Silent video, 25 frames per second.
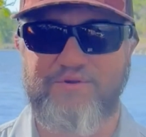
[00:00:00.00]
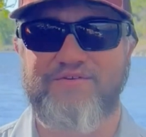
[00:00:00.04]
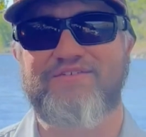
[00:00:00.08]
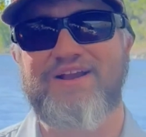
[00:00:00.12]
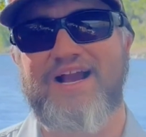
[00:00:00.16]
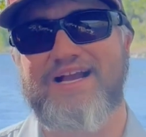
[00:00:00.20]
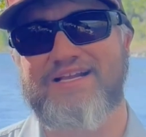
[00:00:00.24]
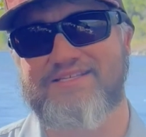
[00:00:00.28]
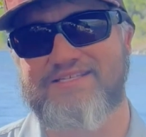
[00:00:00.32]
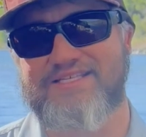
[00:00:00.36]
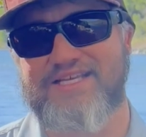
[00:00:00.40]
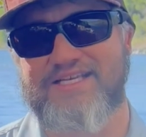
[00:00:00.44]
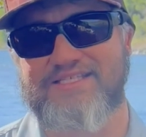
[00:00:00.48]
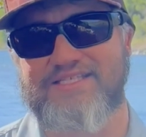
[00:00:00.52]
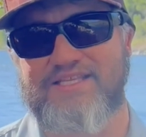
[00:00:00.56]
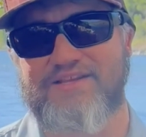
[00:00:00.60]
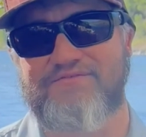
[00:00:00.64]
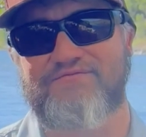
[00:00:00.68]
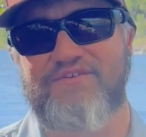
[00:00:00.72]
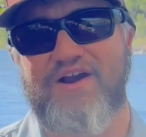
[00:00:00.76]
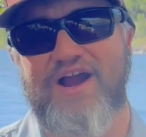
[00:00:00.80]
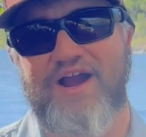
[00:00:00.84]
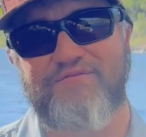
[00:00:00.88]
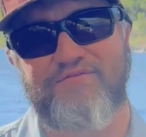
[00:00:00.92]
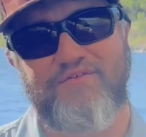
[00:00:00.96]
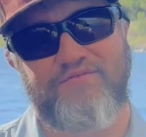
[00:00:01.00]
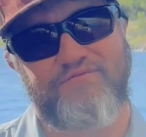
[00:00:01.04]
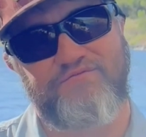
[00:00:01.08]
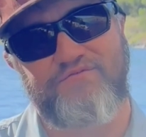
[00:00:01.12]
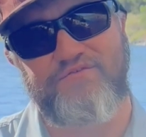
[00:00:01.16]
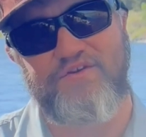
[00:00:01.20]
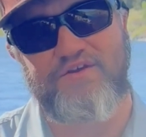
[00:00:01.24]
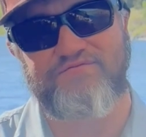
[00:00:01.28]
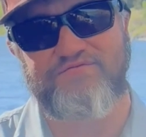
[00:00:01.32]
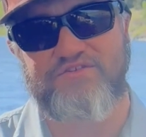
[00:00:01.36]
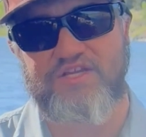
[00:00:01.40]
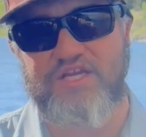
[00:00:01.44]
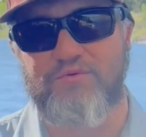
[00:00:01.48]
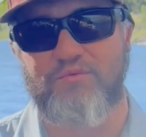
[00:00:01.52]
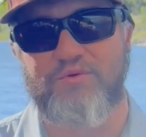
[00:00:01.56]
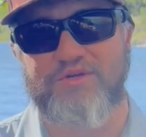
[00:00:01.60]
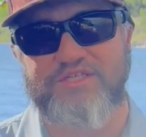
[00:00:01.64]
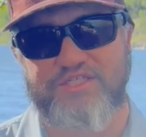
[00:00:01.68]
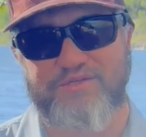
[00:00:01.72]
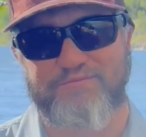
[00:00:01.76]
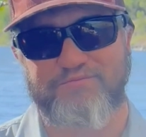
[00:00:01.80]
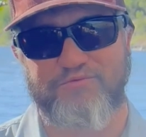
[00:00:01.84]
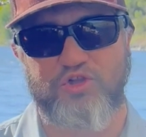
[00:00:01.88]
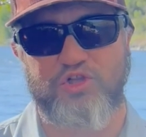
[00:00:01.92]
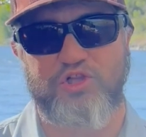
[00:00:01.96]
we've got 65 and 50
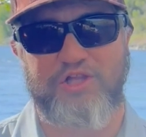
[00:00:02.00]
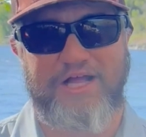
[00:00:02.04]
with some